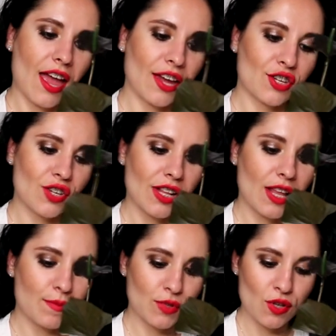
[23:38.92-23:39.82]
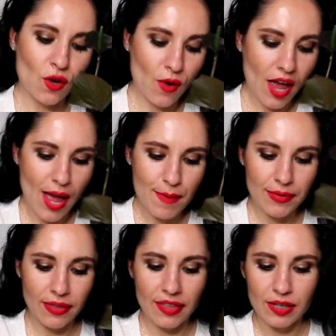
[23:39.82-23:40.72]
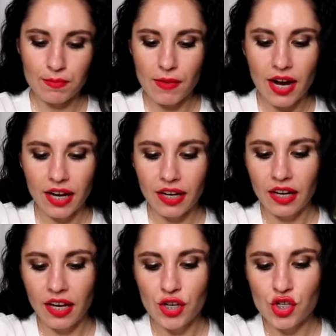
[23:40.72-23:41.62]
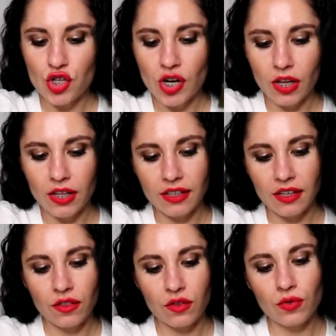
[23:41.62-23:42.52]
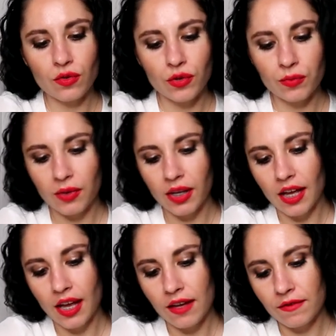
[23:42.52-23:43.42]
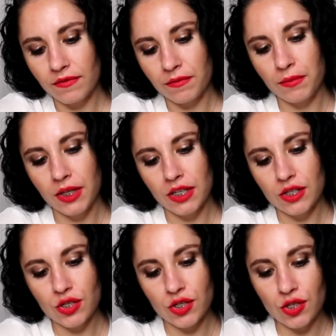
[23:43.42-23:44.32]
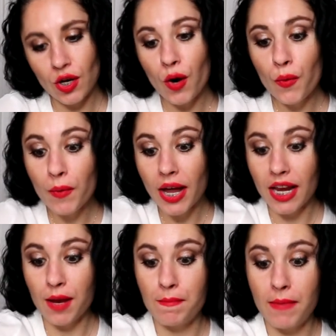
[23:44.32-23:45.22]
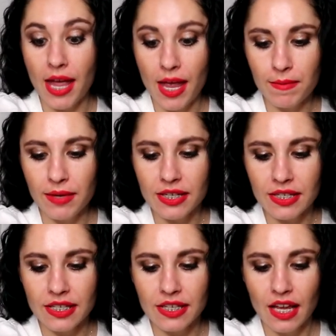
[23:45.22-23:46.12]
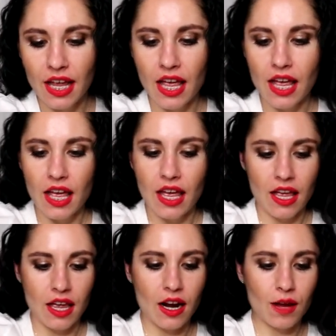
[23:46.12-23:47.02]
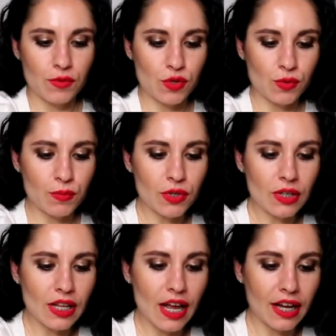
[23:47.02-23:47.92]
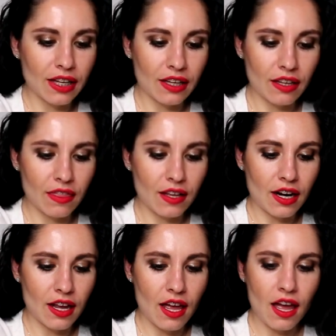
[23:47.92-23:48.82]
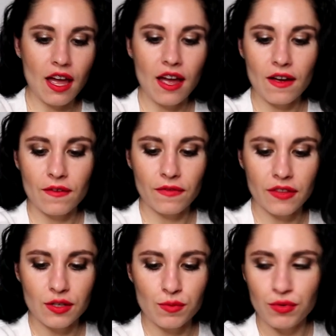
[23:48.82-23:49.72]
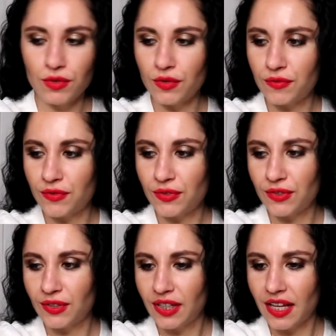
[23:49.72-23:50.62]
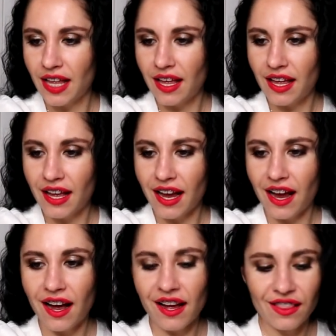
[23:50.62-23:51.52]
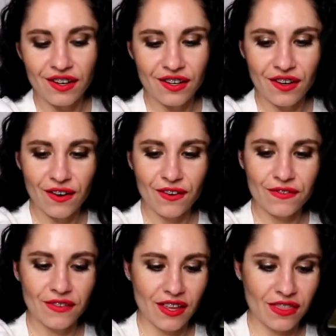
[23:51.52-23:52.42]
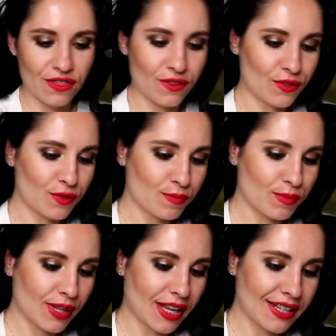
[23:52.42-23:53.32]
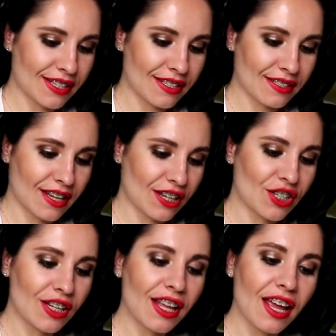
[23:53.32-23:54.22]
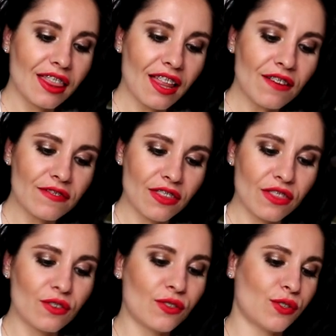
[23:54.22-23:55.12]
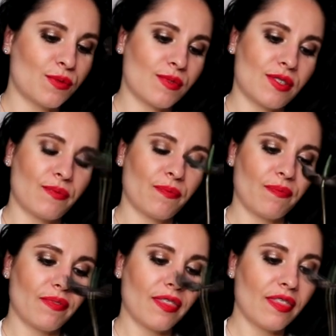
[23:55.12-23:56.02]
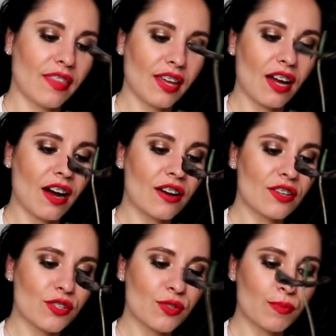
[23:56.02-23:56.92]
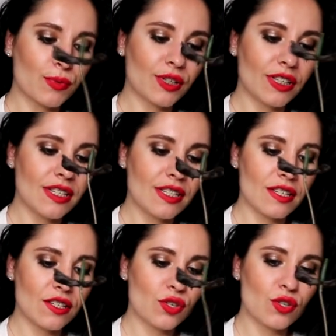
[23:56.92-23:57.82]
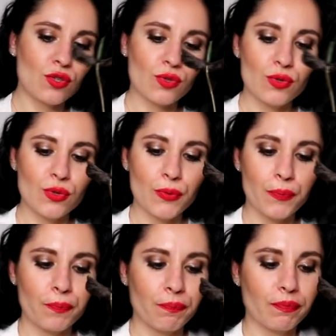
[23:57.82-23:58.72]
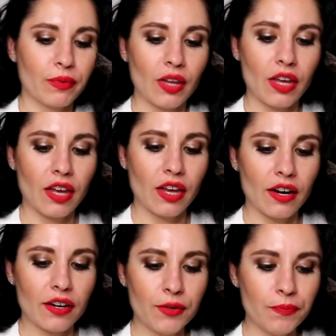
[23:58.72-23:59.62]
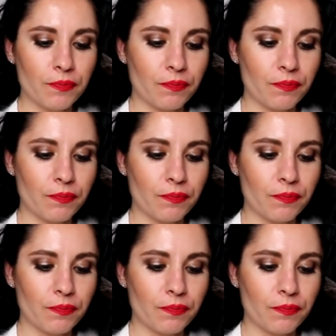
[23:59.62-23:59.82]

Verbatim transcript: Actually, I'm so happy that my chocolate Anthurium gave me so many babies, and I'm super lucky that I have this beautiful color of Anthurium plant. Actually, I love Anthuriums. They are super easy to care.